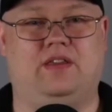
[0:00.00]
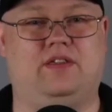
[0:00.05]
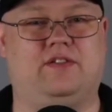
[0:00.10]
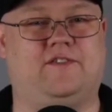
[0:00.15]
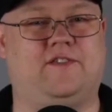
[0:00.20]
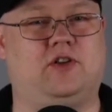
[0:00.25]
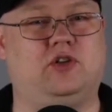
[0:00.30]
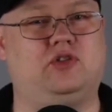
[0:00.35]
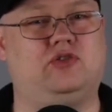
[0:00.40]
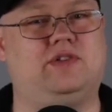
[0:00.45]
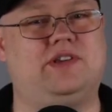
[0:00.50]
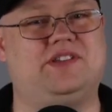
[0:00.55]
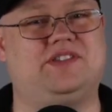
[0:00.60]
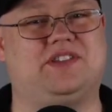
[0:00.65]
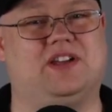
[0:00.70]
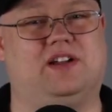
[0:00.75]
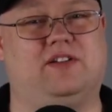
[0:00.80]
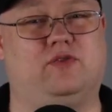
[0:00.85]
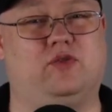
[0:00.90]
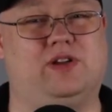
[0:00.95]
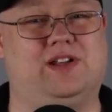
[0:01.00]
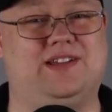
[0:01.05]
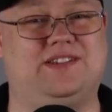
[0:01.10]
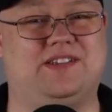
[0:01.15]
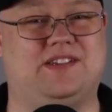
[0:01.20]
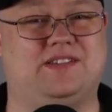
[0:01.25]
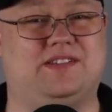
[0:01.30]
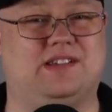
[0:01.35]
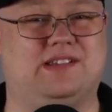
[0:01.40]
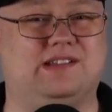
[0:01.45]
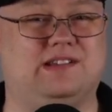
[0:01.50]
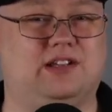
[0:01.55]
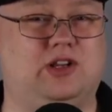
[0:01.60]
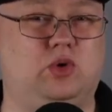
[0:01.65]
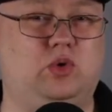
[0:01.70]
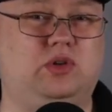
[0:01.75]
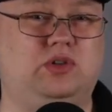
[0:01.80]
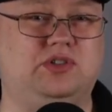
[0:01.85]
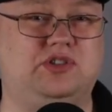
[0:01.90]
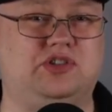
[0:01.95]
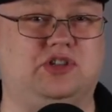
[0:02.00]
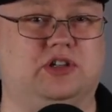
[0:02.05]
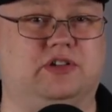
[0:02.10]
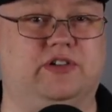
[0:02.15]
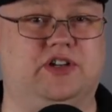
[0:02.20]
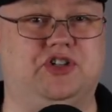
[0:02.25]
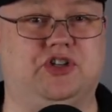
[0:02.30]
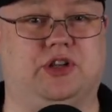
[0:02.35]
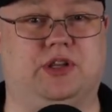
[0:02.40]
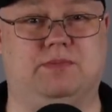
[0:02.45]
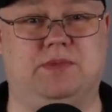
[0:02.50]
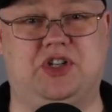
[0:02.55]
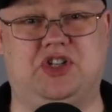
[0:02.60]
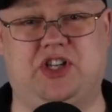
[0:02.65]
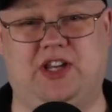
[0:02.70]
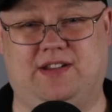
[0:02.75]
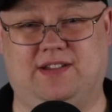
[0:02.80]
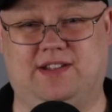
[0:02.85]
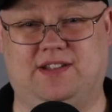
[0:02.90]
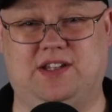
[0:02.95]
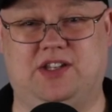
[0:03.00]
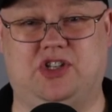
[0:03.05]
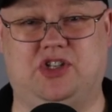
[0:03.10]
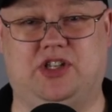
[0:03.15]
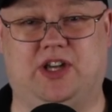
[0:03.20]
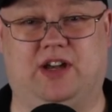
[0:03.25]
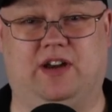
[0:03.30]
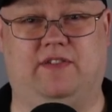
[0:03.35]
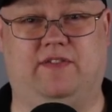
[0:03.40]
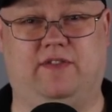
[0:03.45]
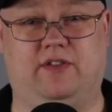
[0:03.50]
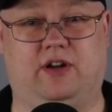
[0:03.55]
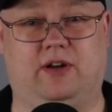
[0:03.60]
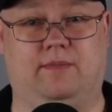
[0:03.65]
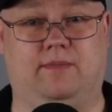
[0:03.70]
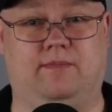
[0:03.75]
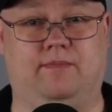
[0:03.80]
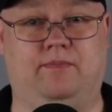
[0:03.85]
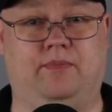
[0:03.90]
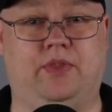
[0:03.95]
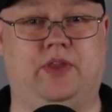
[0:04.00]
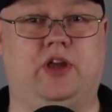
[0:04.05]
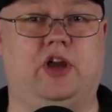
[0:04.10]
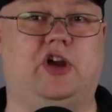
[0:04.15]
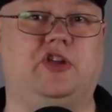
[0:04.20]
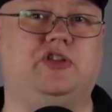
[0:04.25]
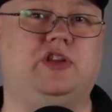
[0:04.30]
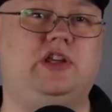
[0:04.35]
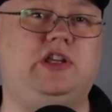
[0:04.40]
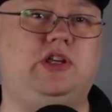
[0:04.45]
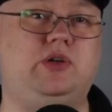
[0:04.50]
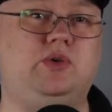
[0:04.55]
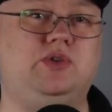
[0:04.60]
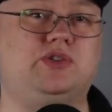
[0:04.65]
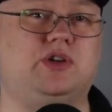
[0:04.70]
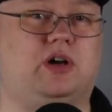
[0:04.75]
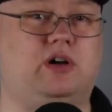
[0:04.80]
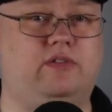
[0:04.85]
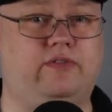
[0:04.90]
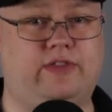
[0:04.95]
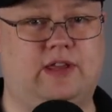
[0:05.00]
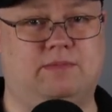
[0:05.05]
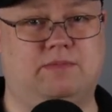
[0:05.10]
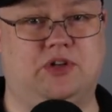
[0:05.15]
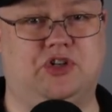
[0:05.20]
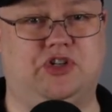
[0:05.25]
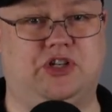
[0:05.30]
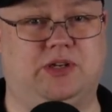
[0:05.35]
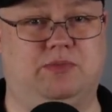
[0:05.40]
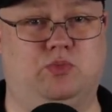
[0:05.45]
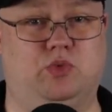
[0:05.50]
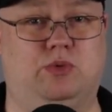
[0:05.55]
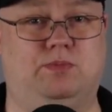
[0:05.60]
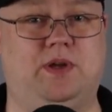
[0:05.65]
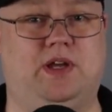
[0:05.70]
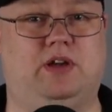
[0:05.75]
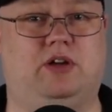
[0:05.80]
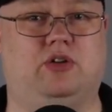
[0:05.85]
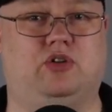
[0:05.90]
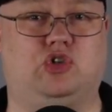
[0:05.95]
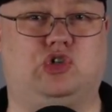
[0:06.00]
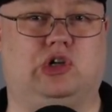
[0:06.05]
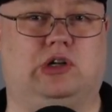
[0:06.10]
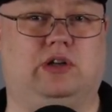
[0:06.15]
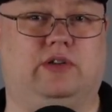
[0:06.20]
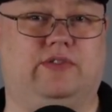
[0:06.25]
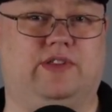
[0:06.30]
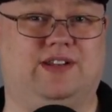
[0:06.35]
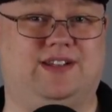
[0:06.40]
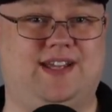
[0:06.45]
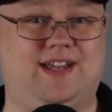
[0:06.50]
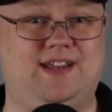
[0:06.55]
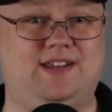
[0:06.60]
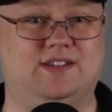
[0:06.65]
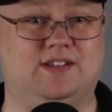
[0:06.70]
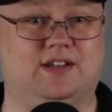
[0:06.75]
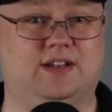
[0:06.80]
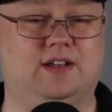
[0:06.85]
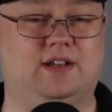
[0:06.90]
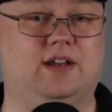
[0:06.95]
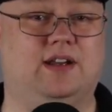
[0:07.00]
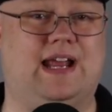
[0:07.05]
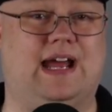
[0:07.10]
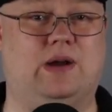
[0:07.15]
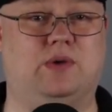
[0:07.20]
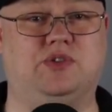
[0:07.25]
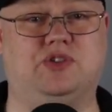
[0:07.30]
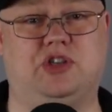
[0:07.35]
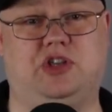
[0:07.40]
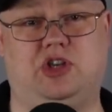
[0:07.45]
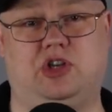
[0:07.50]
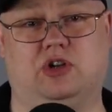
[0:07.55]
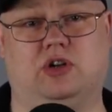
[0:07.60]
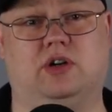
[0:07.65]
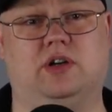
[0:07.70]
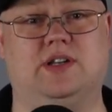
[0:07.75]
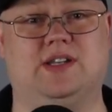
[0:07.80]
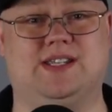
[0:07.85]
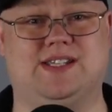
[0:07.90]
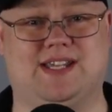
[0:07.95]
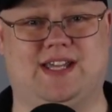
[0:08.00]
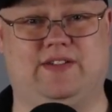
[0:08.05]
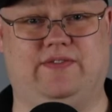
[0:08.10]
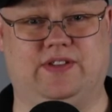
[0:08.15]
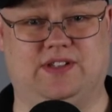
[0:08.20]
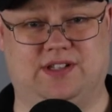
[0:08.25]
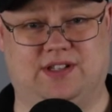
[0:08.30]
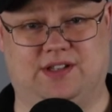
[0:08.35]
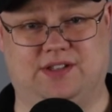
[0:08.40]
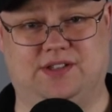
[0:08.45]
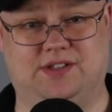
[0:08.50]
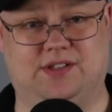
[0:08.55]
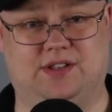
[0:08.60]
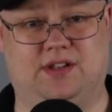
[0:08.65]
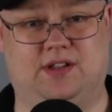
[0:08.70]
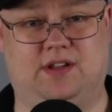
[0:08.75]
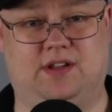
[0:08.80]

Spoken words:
The folder itself will exist as local storage on the machine that it's shared from, and the user of that machine will be in control of the data and how secure and safe it is.